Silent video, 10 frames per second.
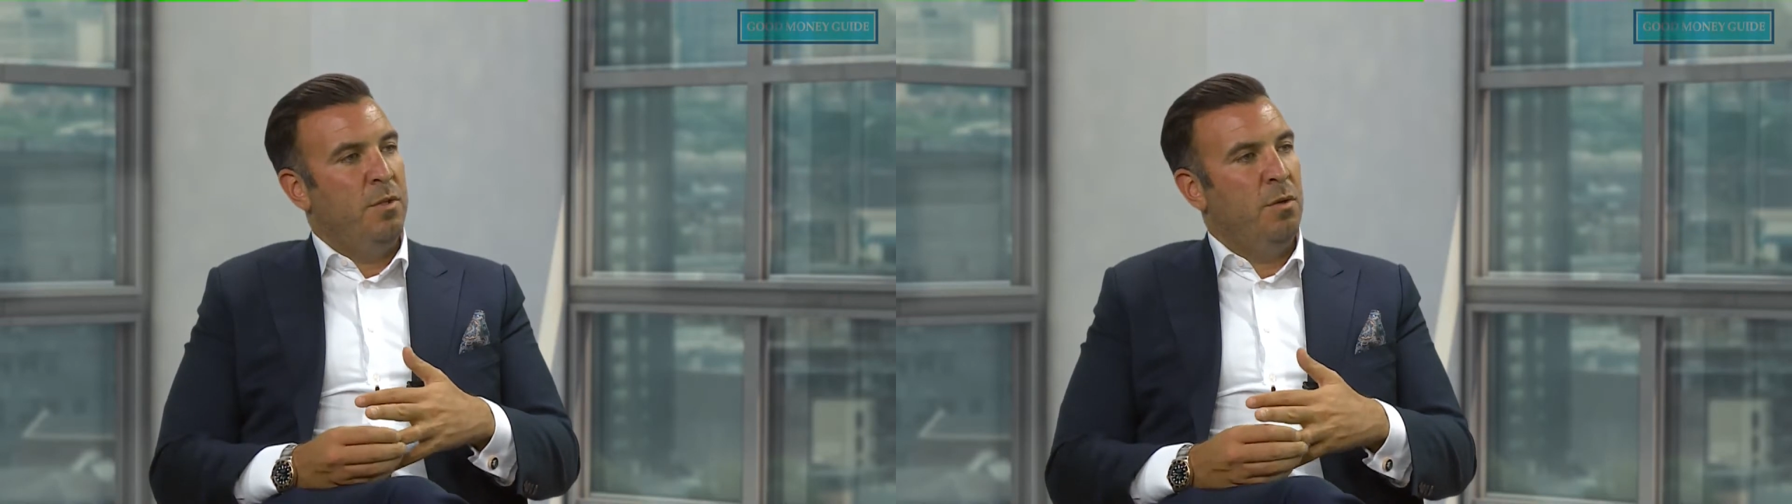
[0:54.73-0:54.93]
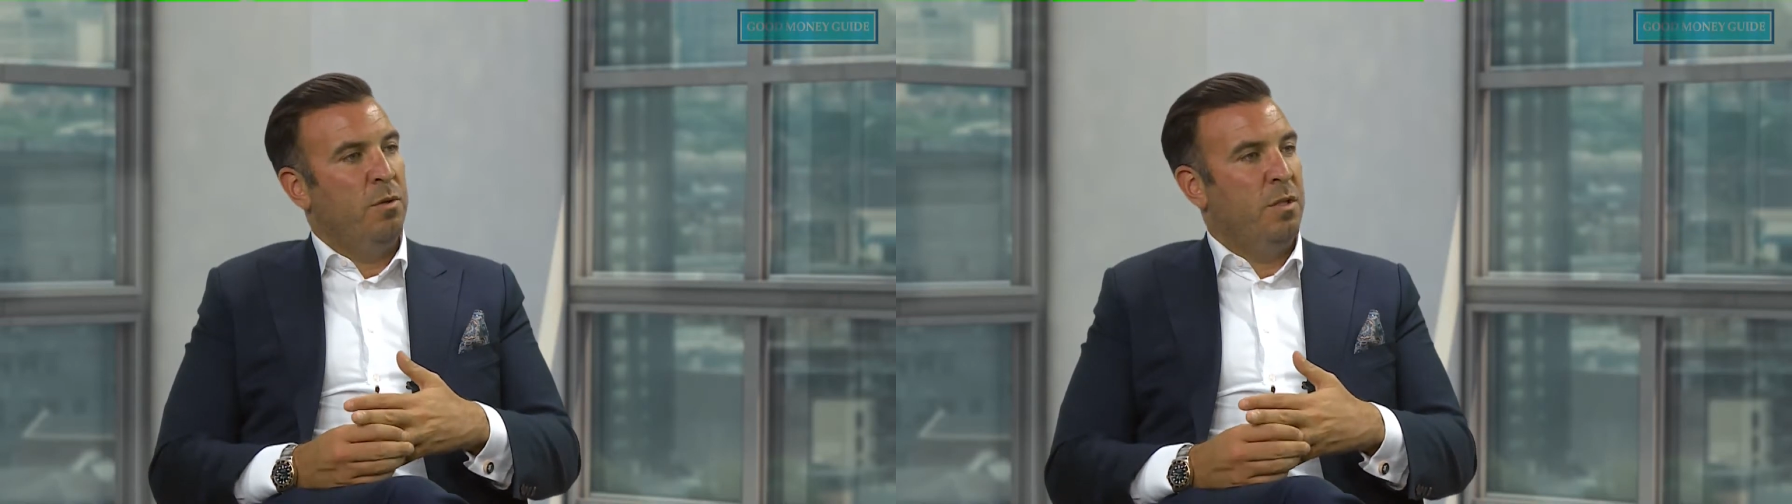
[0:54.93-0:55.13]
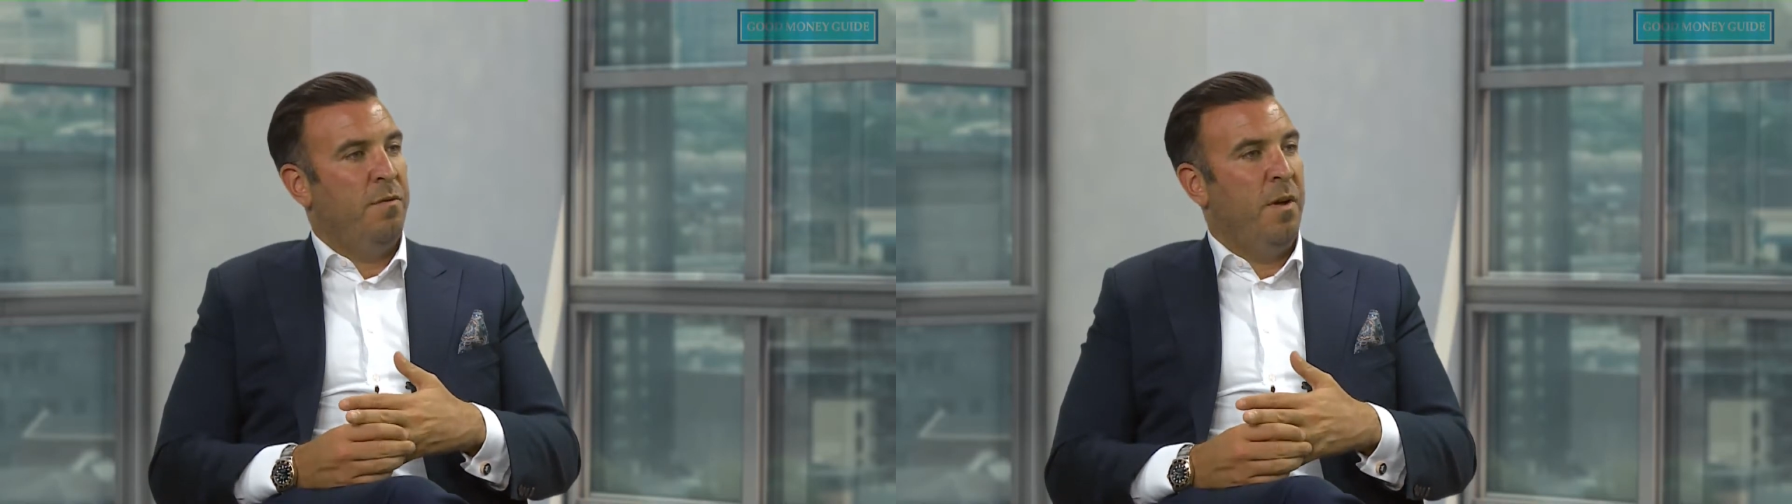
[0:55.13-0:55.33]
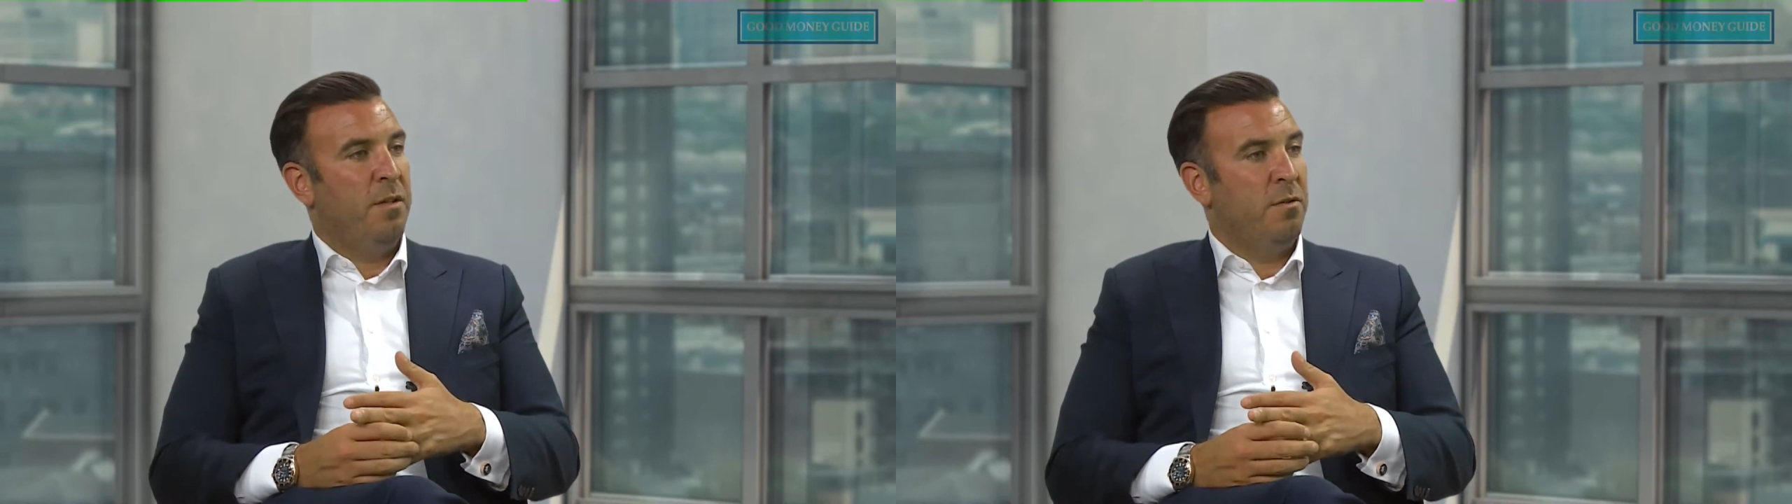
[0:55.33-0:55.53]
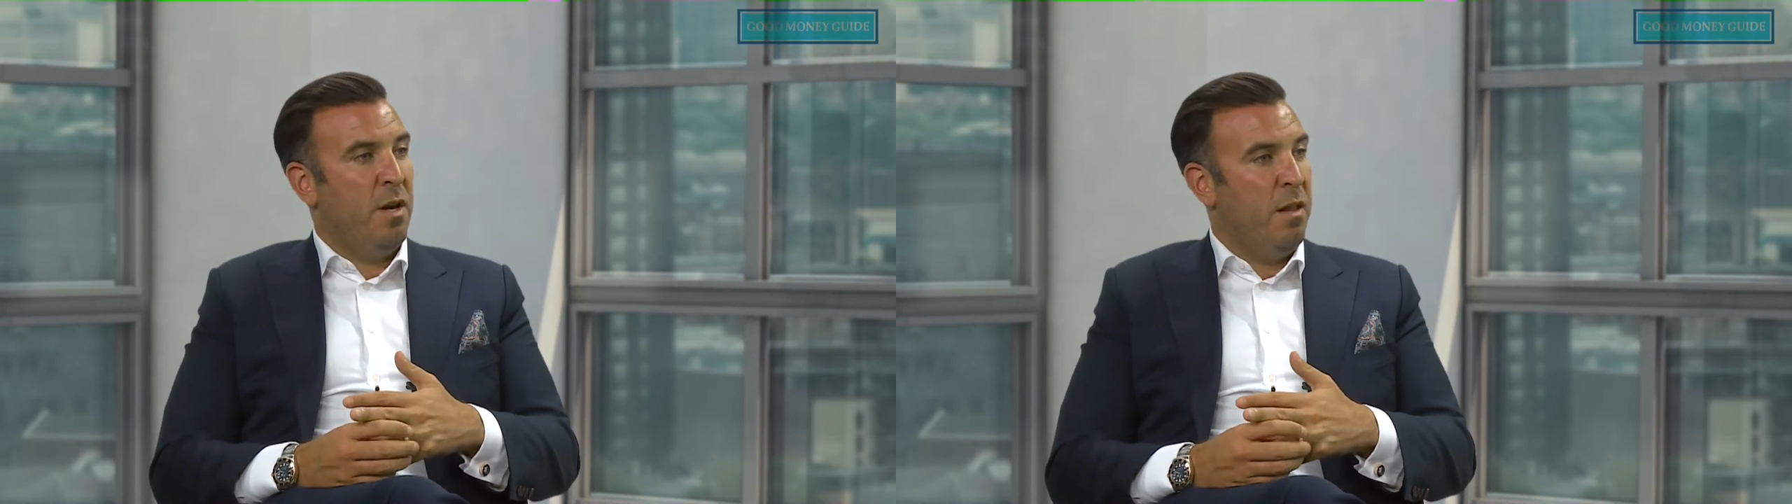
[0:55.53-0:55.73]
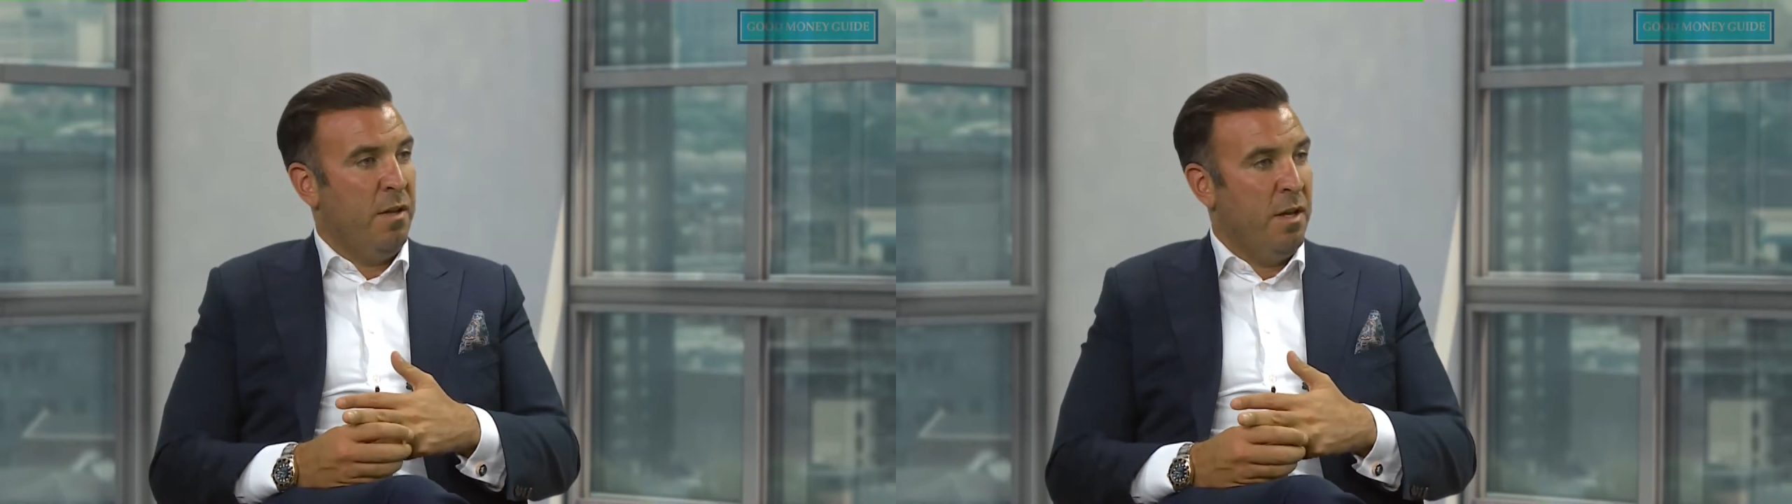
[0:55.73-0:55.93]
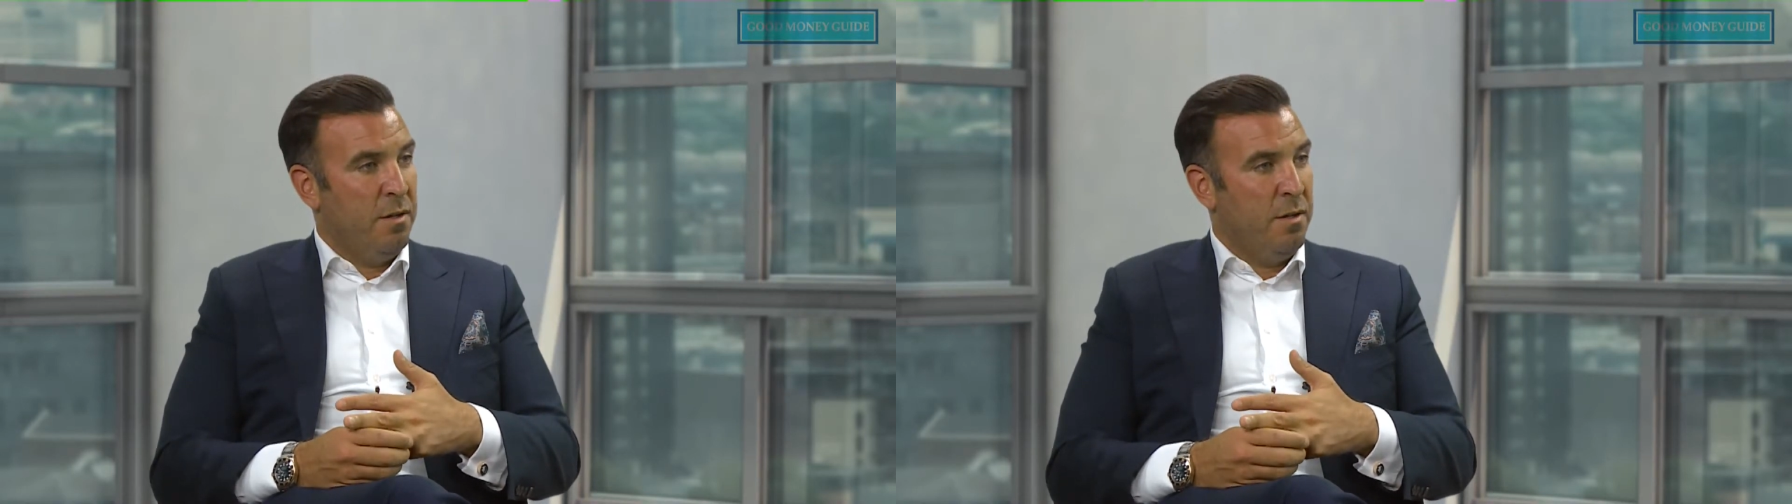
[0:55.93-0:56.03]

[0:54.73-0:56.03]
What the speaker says: source of funds on anything